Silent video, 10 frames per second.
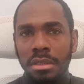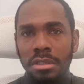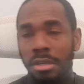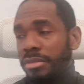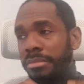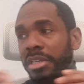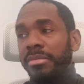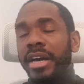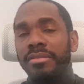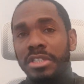Sometimes it
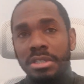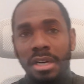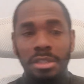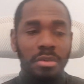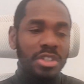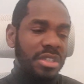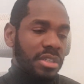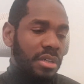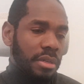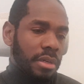might even start with just
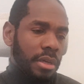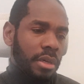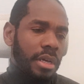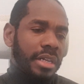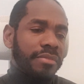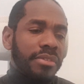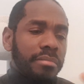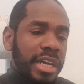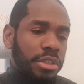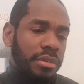an
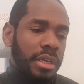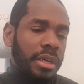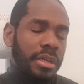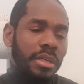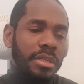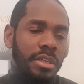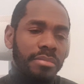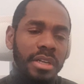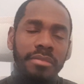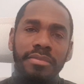inflammatory,
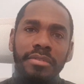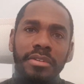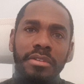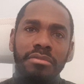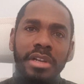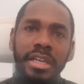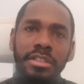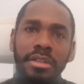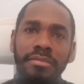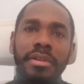something
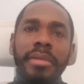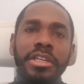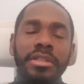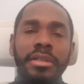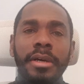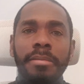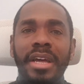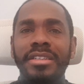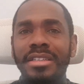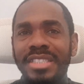related to inflammation
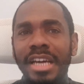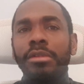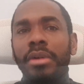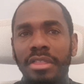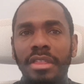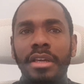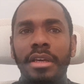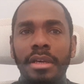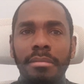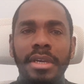that isn't dealt with
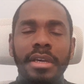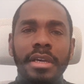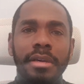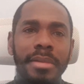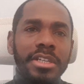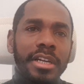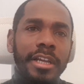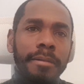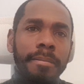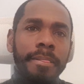immediately.